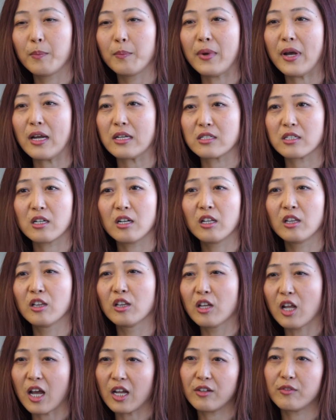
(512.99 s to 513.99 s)
But a
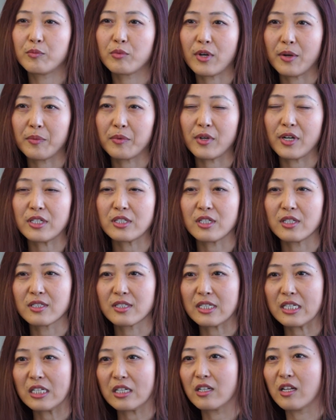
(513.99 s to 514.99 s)
lot of preparation
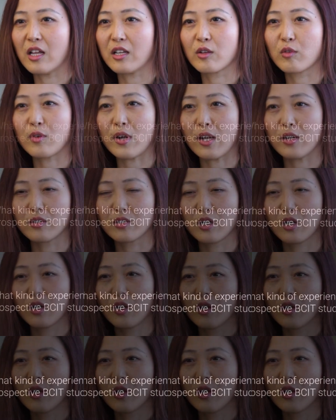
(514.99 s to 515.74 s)
is needed on the ground.